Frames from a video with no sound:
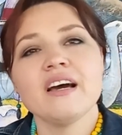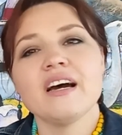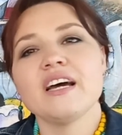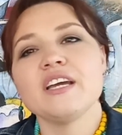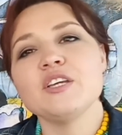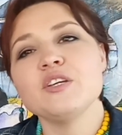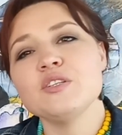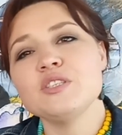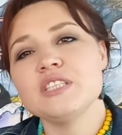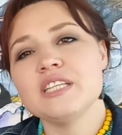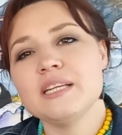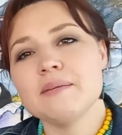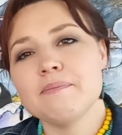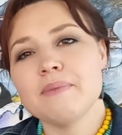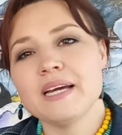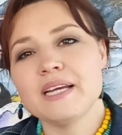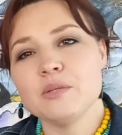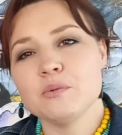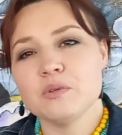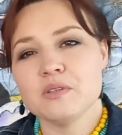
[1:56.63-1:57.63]
I usually
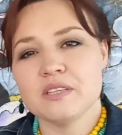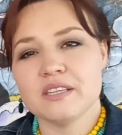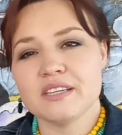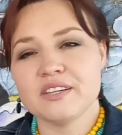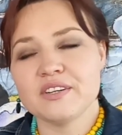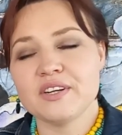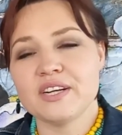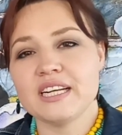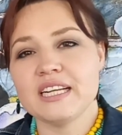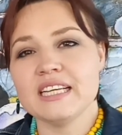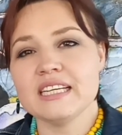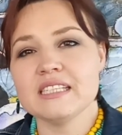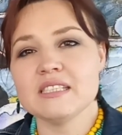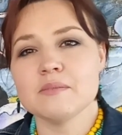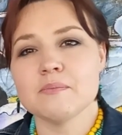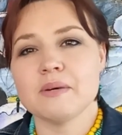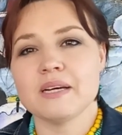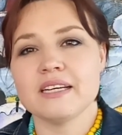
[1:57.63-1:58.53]
paint with acrylics,